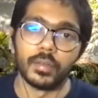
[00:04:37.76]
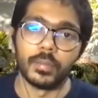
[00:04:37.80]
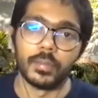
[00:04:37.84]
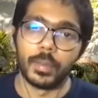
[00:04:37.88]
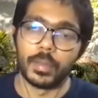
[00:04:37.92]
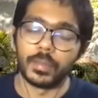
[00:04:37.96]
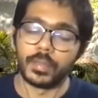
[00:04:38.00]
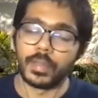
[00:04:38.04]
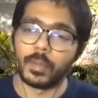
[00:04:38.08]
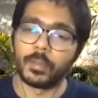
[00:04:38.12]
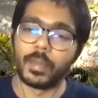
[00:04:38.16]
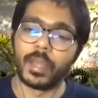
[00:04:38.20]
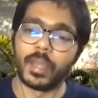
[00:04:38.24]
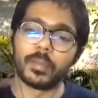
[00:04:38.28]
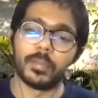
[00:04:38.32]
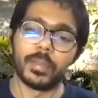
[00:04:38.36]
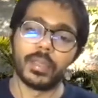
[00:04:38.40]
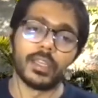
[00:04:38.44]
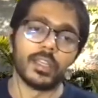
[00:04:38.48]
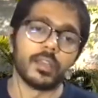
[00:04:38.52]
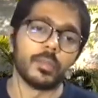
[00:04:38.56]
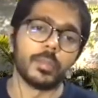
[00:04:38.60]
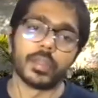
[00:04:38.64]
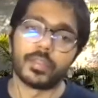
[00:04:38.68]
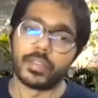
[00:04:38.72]
There might be a
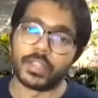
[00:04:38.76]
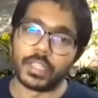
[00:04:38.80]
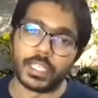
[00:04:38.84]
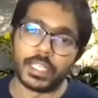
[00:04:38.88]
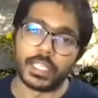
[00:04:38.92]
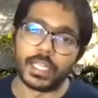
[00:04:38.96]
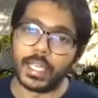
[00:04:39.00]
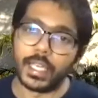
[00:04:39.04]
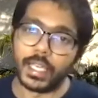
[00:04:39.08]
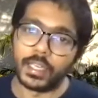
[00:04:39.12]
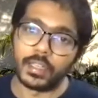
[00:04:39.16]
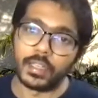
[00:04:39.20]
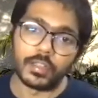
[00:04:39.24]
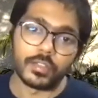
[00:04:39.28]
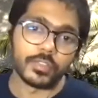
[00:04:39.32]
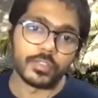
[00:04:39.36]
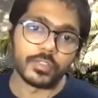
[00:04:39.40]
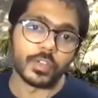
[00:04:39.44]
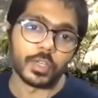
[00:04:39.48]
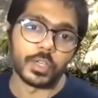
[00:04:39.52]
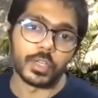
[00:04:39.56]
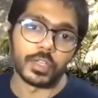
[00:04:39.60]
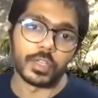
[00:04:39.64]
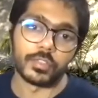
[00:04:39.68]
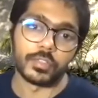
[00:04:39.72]
little bit of a delay
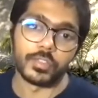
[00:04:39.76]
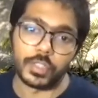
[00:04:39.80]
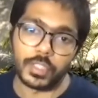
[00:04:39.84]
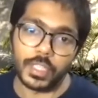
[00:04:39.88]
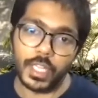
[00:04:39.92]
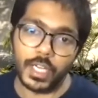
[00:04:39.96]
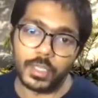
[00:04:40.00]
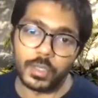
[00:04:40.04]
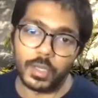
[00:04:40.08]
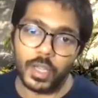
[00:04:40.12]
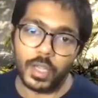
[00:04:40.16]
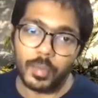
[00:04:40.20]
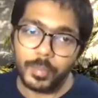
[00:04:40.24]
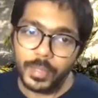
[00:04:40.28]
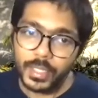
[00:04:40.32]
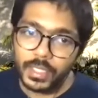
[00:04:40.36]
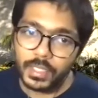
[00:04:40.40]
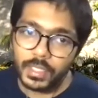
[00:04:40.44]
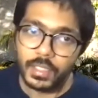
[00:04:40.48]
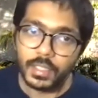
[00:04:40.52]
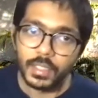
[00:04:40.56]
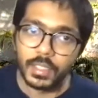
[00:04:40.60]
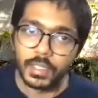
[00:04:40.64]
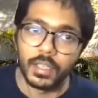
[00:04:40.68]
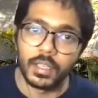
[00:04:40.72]
for that to come in,
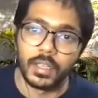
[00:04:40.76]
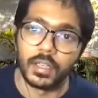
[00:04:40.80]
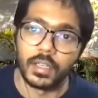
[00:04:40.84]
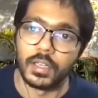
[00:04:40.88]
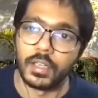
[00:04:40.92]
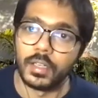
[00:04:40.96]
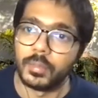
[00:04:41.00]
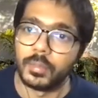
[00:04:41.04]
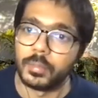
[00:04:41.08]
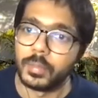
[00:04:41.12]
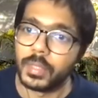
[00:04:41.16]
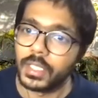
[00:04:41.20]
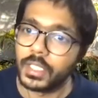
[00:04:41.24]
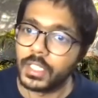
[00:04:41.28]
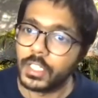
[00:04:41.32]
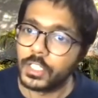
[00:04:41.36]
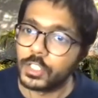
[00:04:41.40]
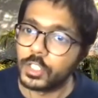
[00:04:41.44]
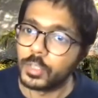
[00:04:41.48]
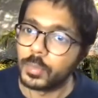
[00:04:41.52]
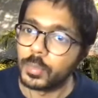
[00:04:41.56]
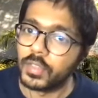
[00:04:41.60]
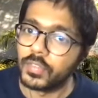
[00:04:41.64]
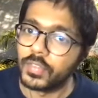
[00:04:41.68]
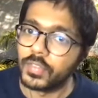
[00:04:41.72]
but it
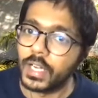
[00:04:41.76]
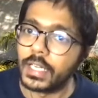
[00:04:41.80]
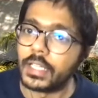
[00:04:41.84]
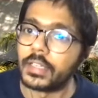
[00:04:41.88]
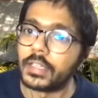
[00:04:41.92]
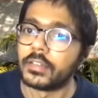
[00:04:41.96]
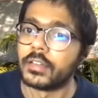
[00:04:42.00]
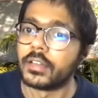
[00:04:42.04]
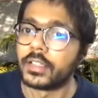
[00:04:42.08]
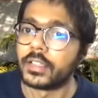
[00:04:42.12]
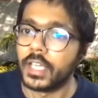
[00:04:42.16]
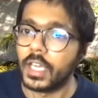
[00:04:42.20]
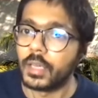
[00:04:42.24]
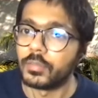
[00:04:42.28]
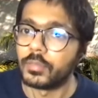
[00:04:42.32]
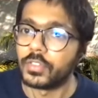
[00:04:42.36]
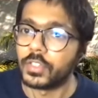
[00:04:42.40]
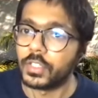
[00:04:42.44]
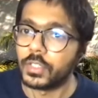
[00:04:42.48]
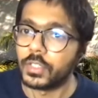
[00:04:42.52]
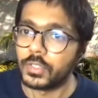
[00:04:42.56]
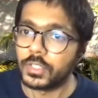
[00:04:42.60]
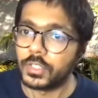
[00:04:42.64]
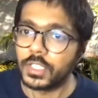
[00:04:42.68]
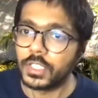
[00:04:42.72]
should be fairly real time
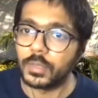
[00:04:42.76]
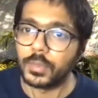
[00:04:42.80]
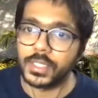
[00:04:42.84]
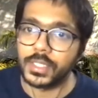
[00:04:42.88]
for you to see what's